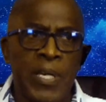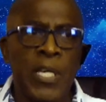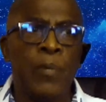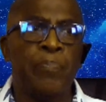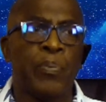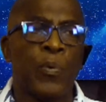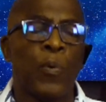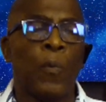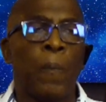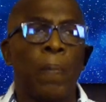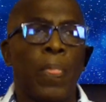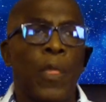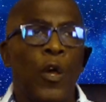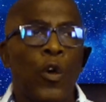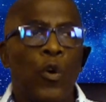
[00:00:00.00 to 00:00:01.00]
people
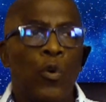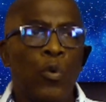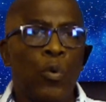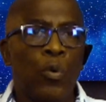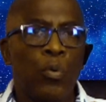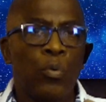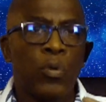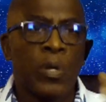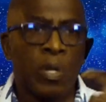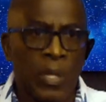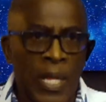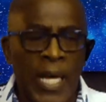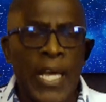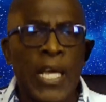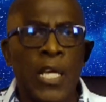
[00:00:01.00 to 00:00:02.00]
who
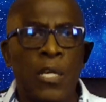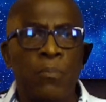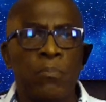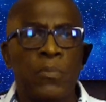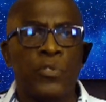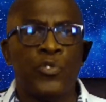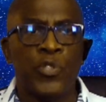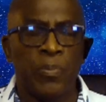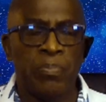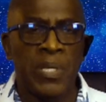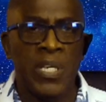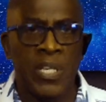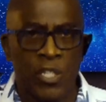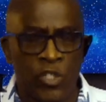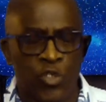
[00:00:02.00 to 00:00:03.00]
claim to
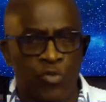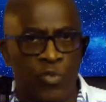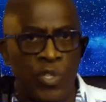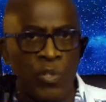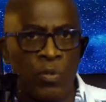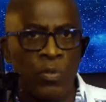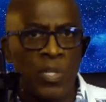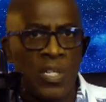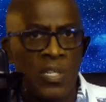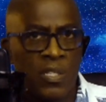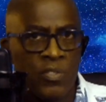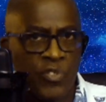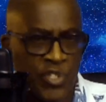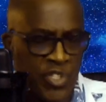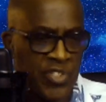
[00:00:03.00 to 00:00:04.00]
be Israel
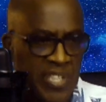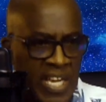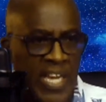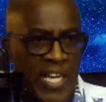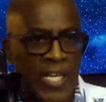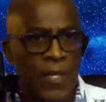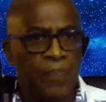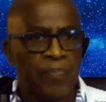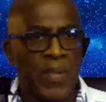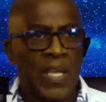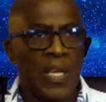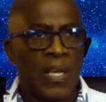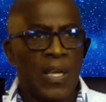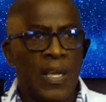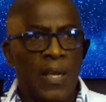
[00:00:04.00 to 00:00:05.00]
today
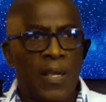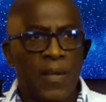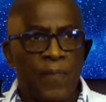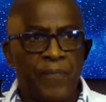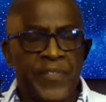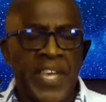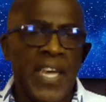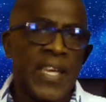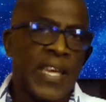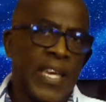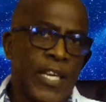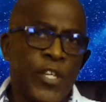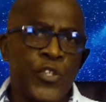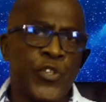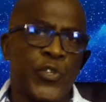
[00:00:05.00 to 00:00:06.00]

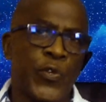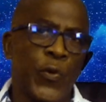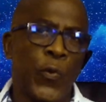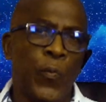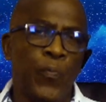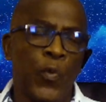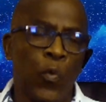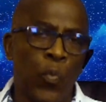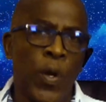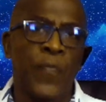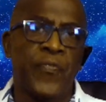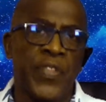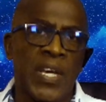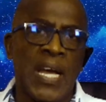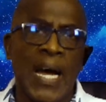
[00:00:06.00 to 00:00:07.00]
take issue
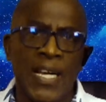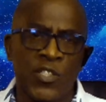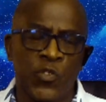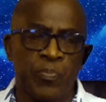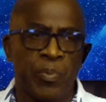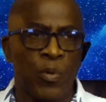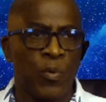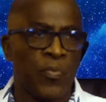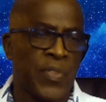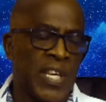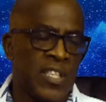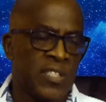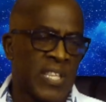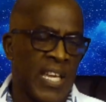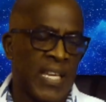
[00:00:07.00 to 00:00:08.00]
with the gospel.
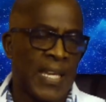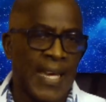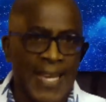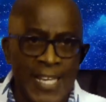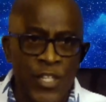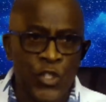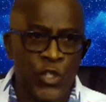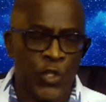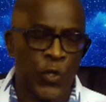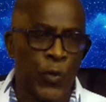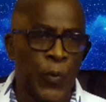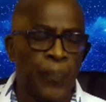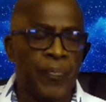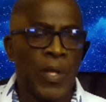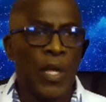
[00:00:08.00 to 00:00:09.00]
They take
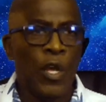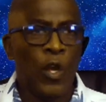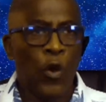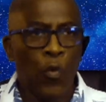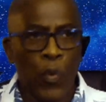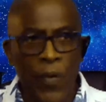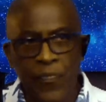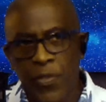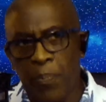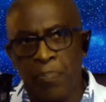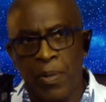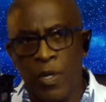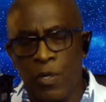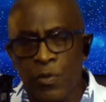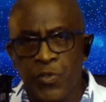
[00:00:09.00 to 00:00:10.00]
issue with the
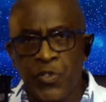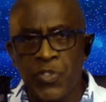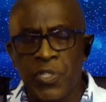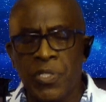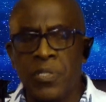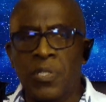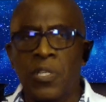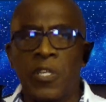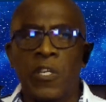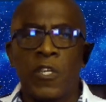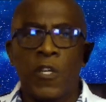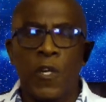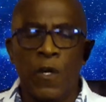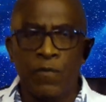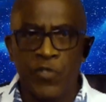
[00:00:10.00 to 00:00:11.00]
person
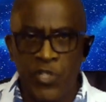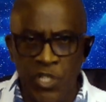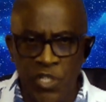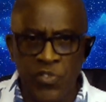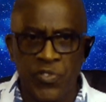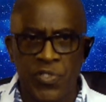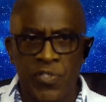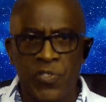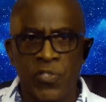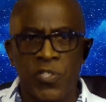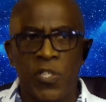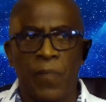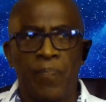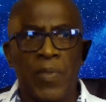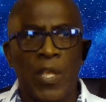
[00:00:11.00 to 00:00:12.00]
of
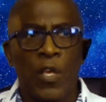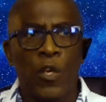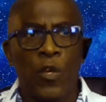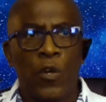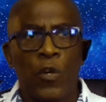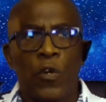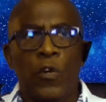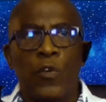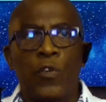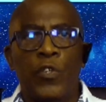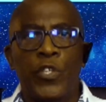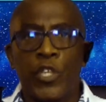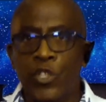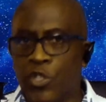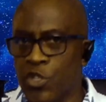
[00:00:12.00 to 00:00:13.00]
Jesus,
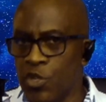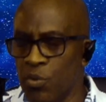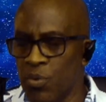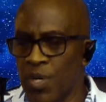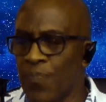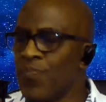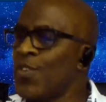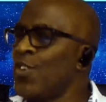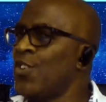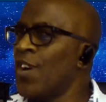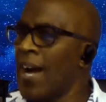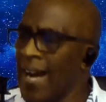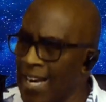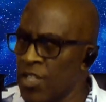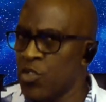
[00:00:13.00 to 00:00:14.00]
Yeshua,
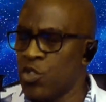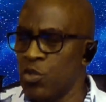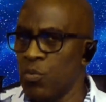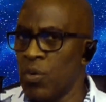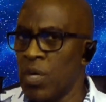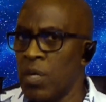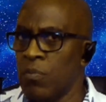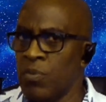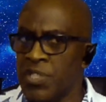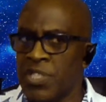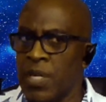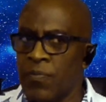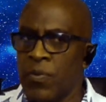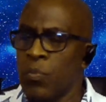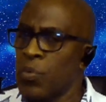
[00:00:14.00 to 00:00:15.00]
Yahshua,
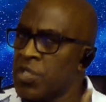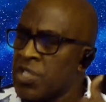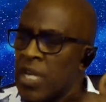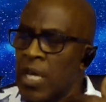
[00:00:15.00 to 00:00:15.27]
whichever